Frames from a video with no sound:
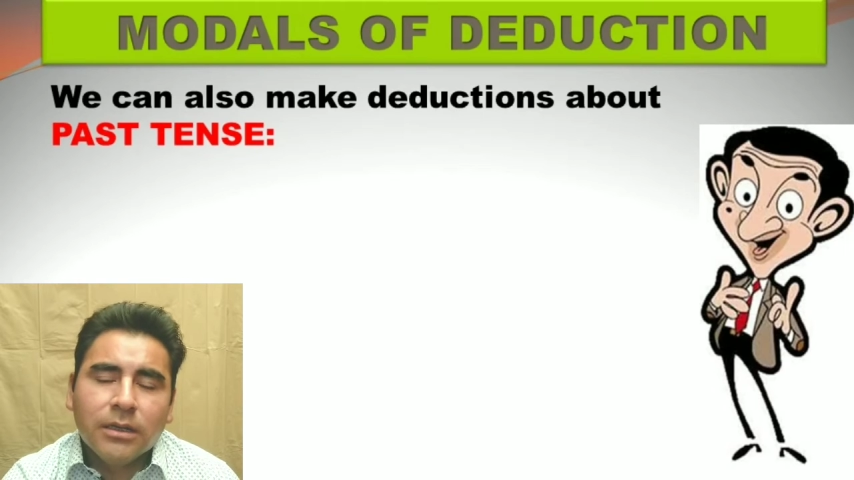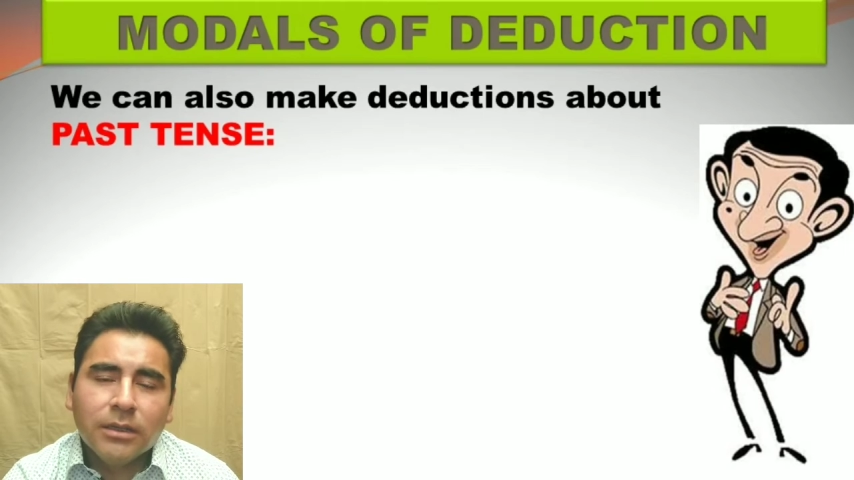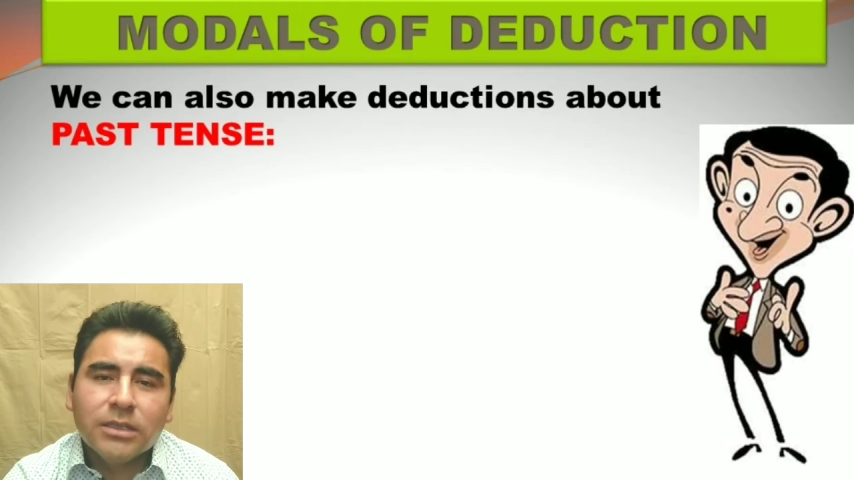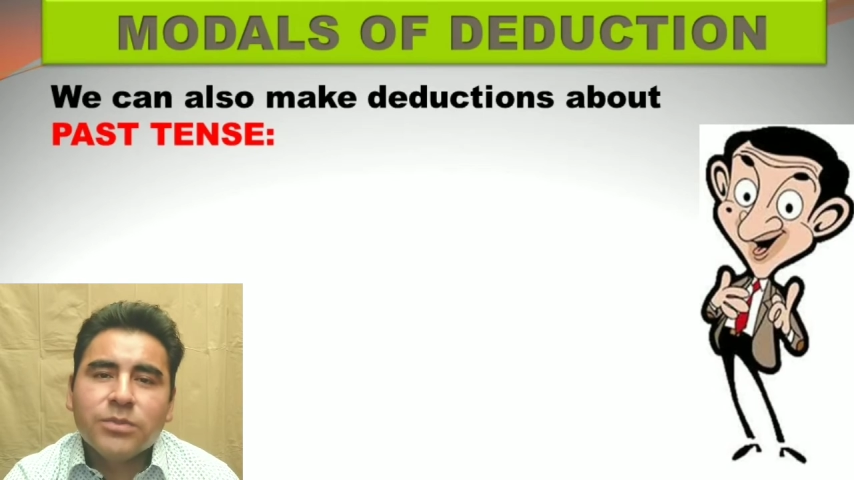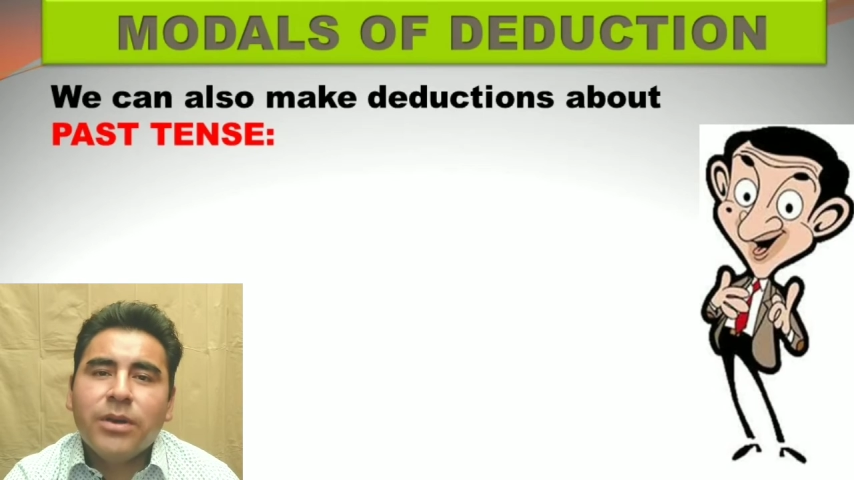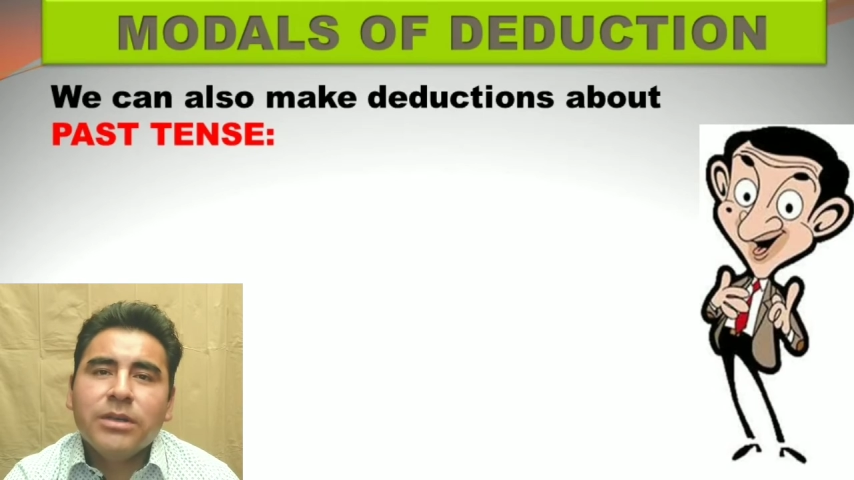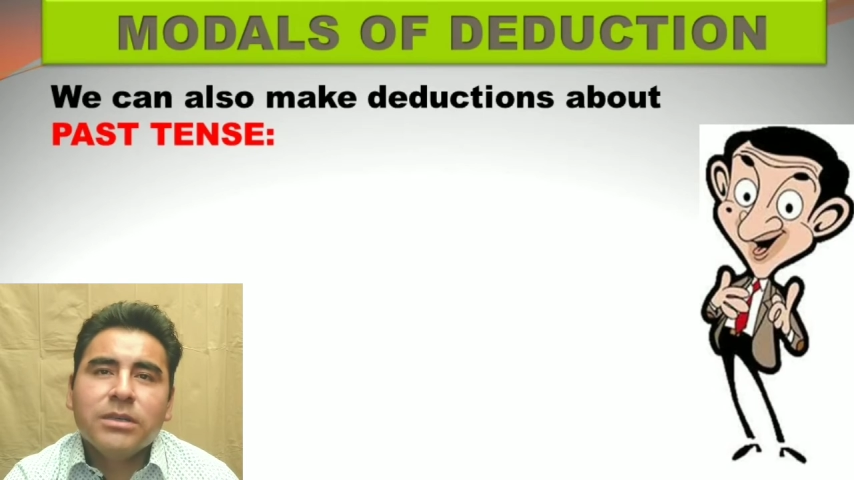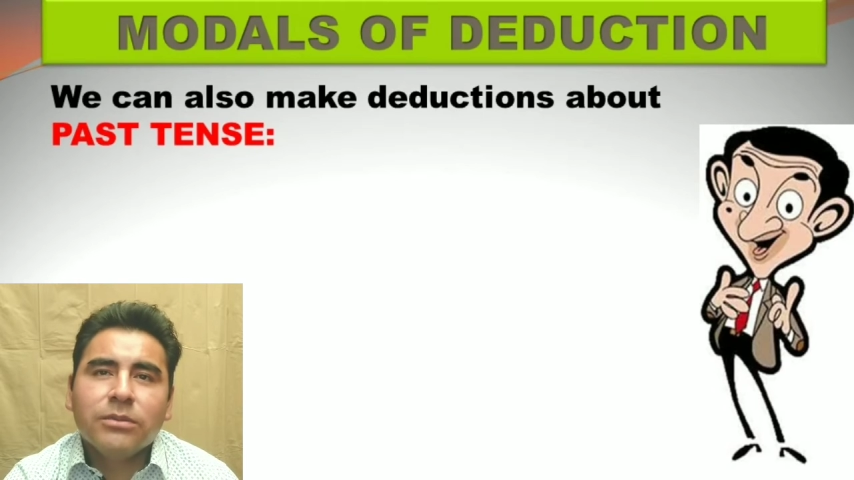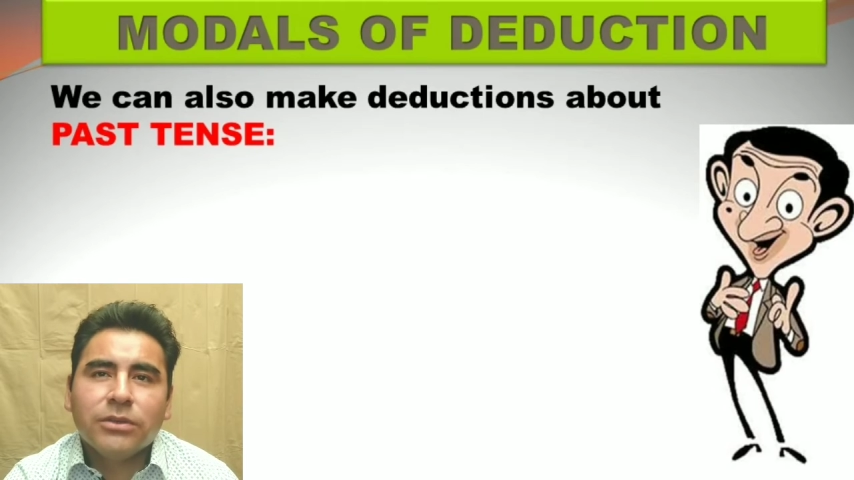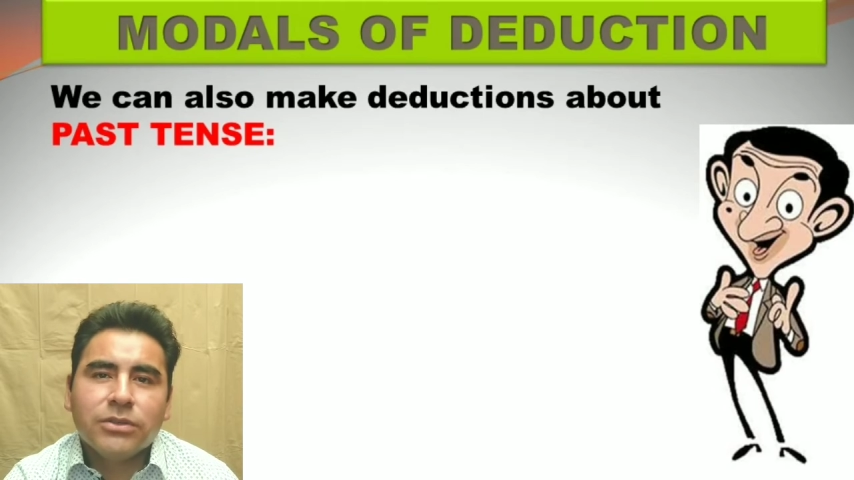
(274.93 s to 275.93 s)
It is
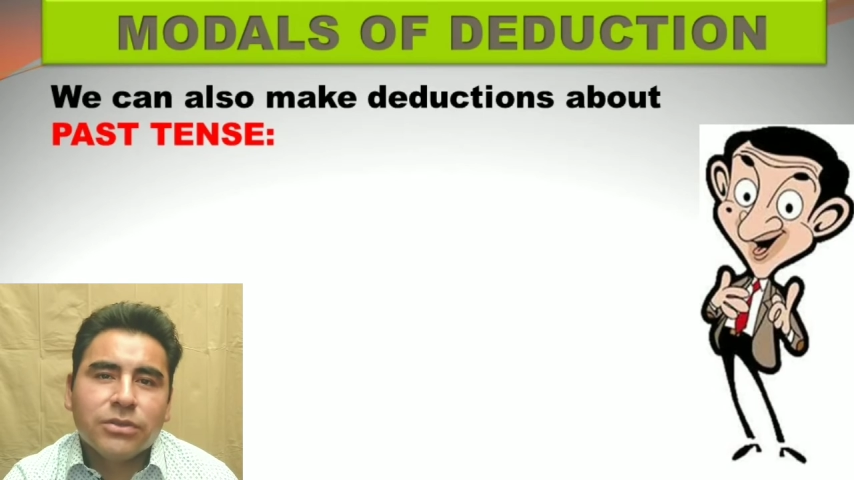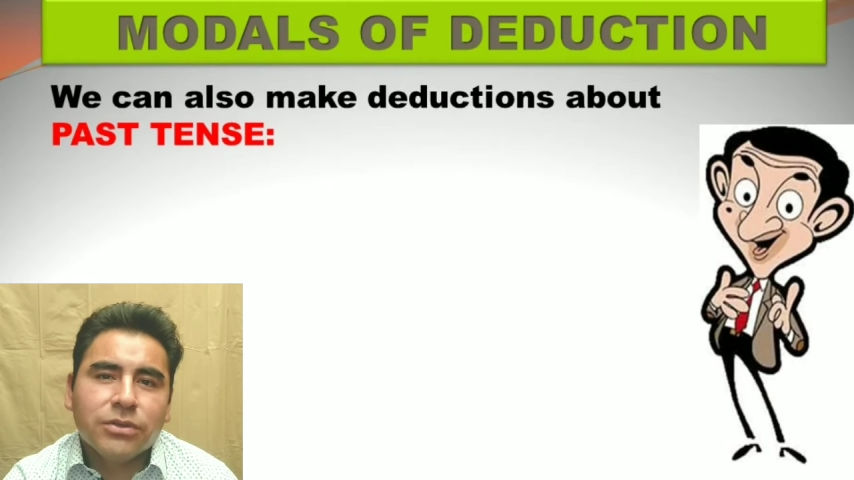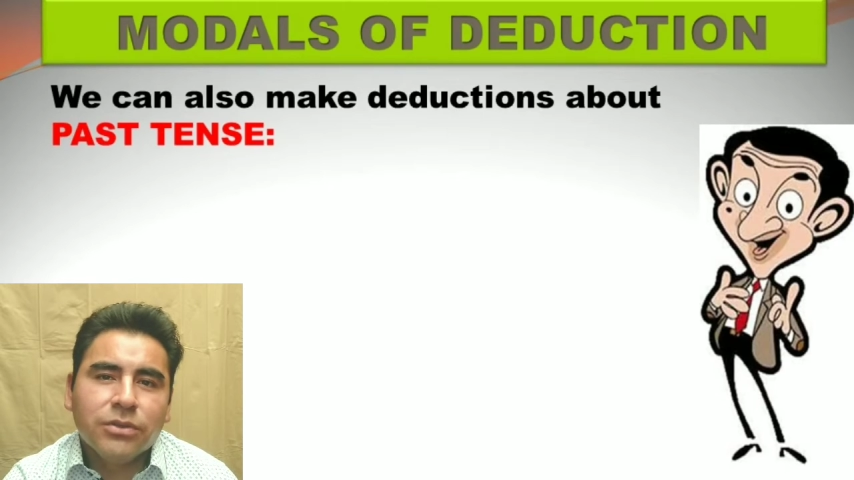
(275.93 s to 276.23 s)
possible to